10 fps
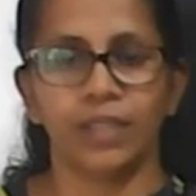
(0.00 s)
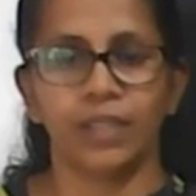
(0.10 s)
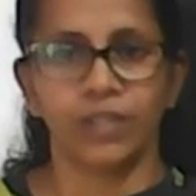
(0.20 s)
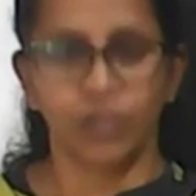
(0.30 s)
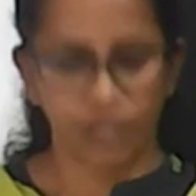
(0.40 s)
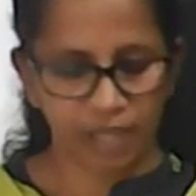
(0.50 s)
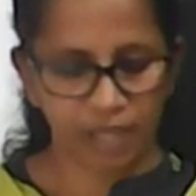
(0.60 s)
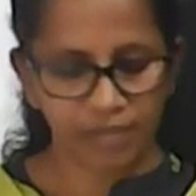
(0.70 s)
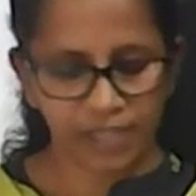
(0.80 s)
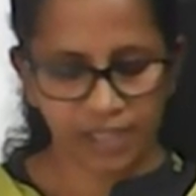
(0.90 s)
So shall
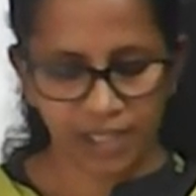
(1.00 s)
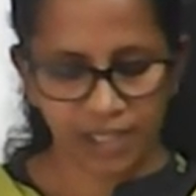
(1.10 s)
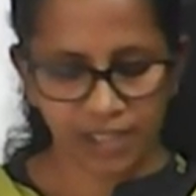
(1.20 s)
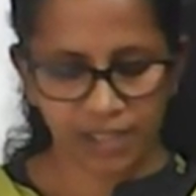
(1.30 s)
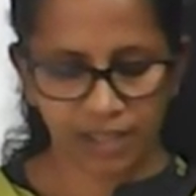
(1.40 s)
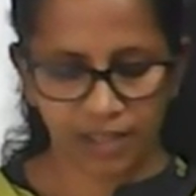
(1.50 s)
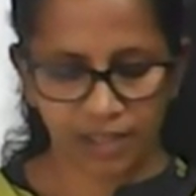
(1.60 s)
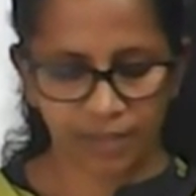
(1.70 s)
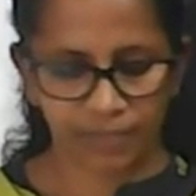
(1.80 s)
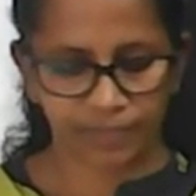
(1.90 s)
we discuss
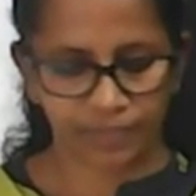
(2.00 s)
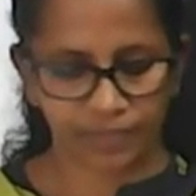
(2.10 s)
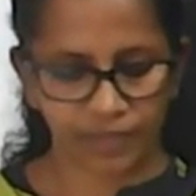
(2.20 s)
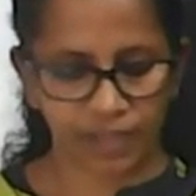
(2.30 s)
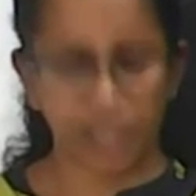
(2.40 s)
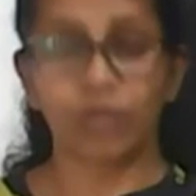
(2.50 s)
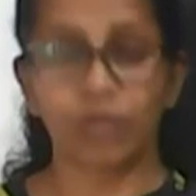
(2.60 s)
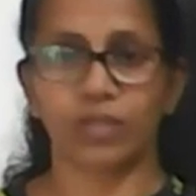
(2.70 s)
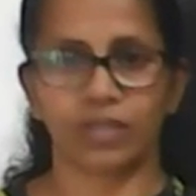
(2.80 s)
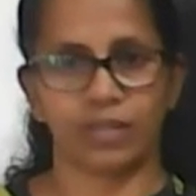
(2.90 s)
the third
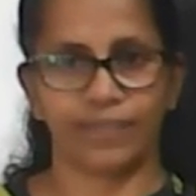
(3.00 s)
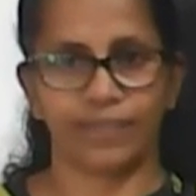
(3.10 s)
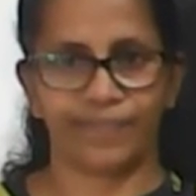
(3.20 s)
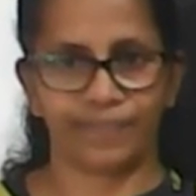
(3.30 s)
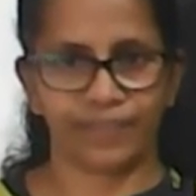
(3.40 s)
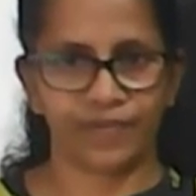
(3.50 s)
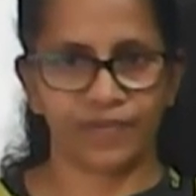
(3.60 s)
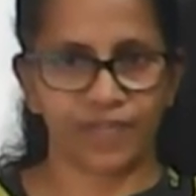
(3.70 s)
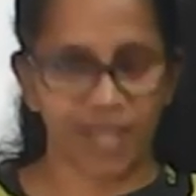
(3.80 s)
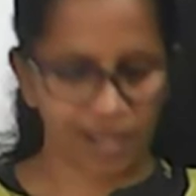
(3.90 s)
question?
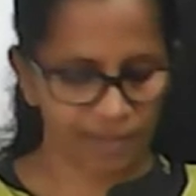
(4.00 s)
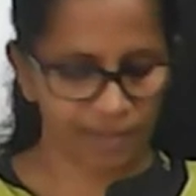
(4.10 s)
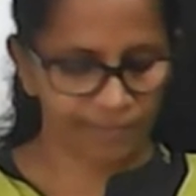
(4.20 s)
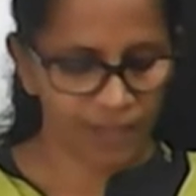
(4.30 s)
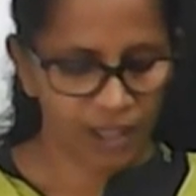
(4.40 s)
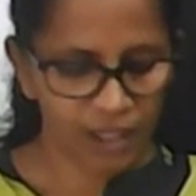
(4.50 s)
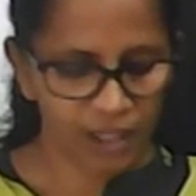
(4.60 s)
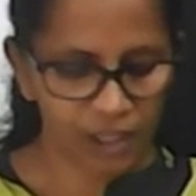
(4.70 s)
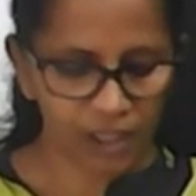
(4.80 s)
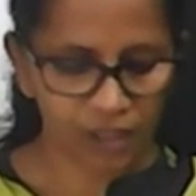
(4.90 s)
See,
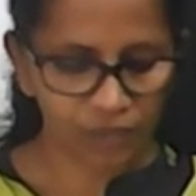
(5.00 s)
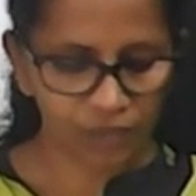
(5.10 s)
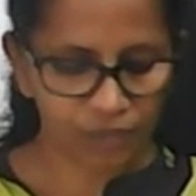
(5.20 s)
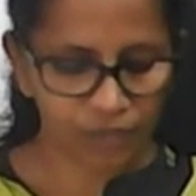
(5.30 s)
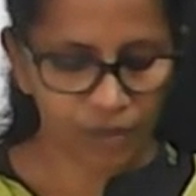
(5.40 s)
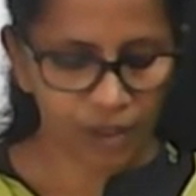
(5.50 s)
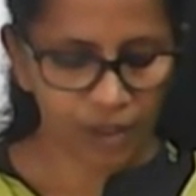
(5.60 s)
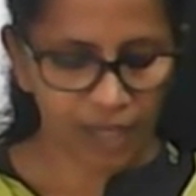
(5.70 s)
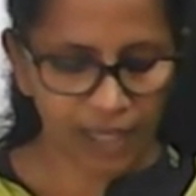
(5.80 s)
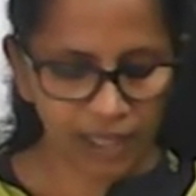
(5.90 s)
if
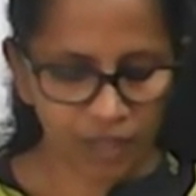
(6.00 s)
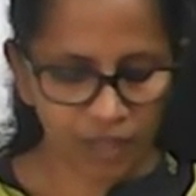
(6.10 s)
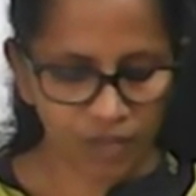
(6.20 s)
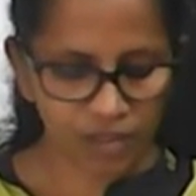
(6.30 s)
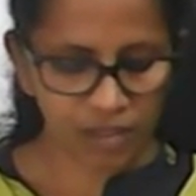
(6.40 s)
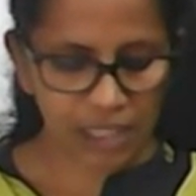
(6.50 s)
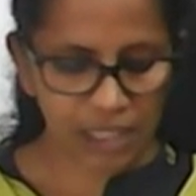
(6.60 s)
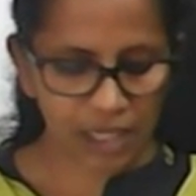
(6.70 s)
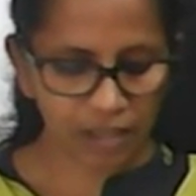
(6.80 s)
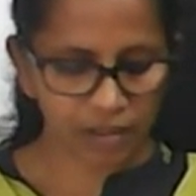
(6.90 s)

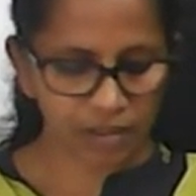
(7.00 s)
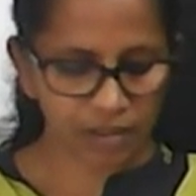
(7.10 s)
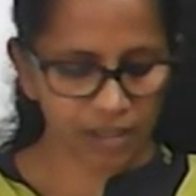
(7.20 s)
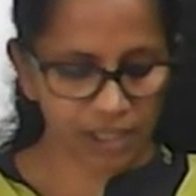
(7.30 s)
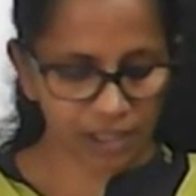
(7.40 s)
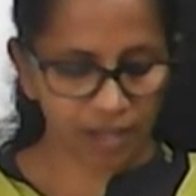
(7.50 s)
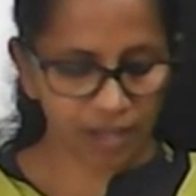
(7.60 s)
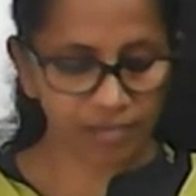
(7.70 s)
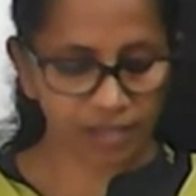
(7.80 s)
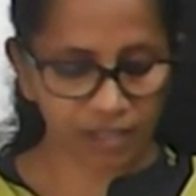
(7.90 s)

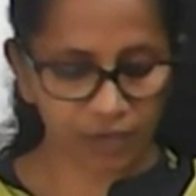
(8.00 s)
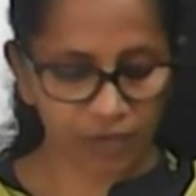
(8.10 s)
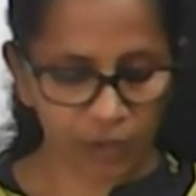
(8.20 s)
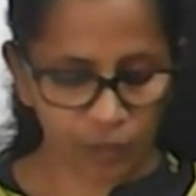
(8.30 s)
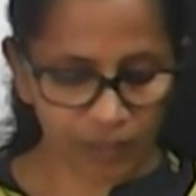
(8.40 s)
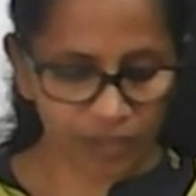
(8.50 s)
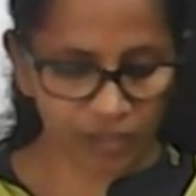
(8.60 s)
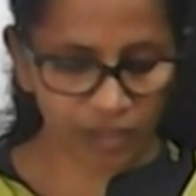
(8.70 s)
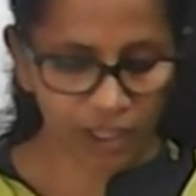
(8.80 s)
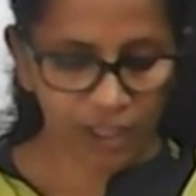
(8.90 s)
9,635
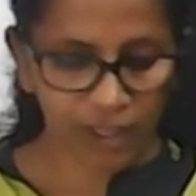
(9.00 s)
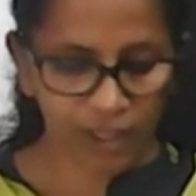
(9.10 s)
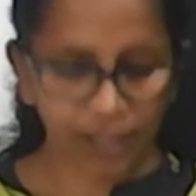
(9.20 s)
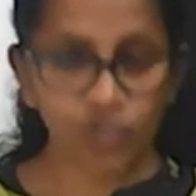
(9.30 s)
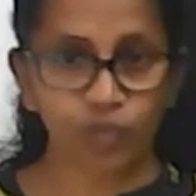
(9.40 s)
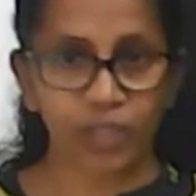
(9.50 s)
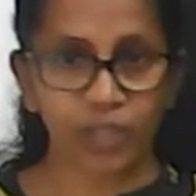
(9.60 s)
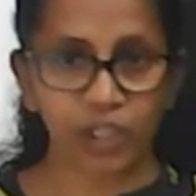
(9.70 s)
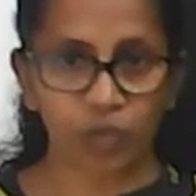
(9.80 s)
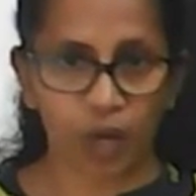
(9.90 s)
rupees is to be
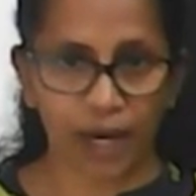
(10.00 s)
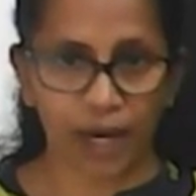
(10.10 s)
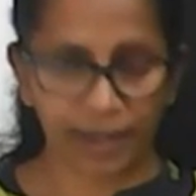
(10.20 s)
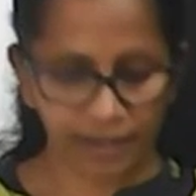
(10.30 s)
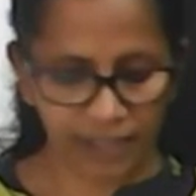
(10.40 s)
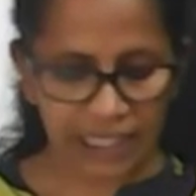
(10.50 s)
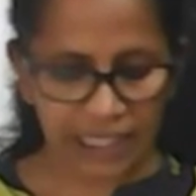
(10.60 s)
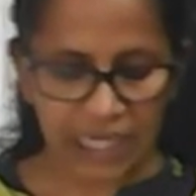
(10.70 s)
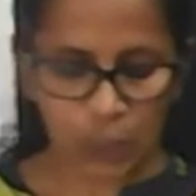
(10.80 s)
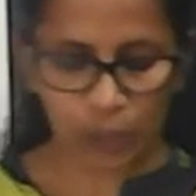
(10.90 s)
divided
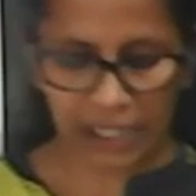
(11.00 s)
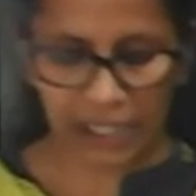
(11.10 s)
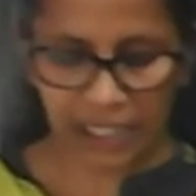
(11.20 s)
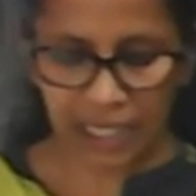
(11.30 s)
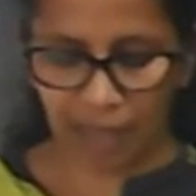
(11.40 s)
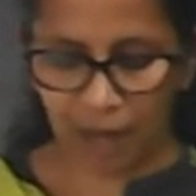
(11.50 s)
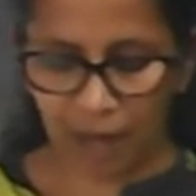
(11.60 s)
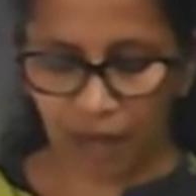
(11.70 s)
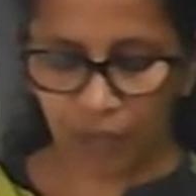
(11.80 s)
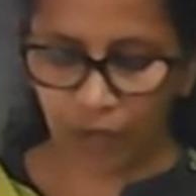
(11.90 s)
equally
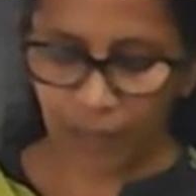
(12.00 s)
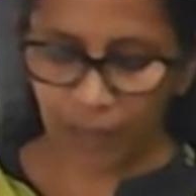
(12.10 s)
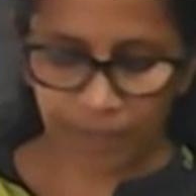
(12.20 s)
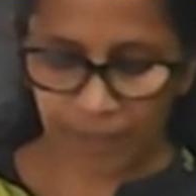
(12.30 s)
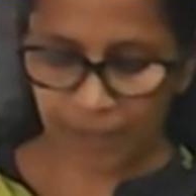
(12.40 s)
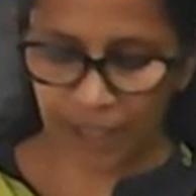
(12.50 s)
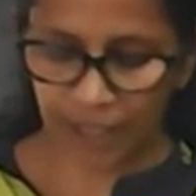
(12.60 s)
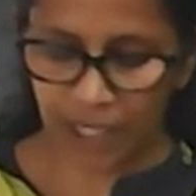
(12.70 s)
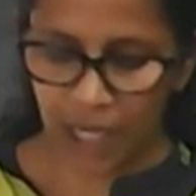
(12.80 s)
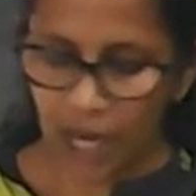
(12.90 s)
among 5 people,
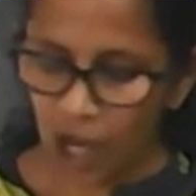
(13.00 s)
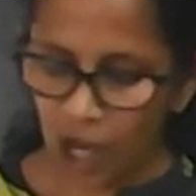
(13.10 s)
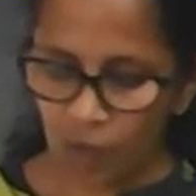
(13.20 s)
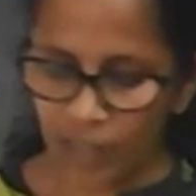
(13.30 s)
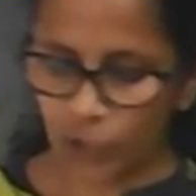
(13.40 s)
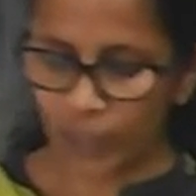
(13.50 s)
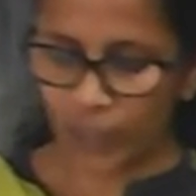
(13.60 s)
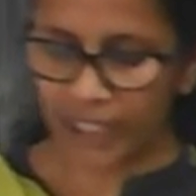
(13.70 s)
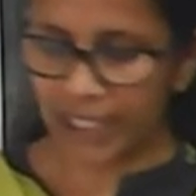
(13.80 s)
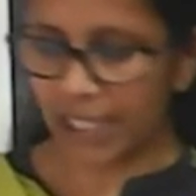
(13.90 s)
how much
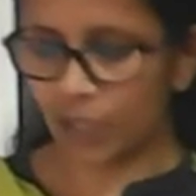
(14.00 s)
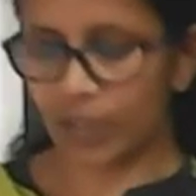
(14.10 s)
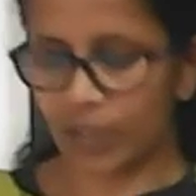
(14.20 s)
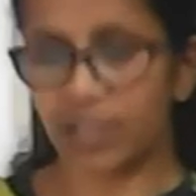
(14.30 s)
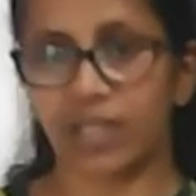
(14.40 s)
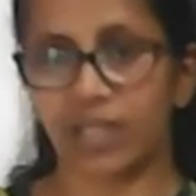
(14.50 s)
will each person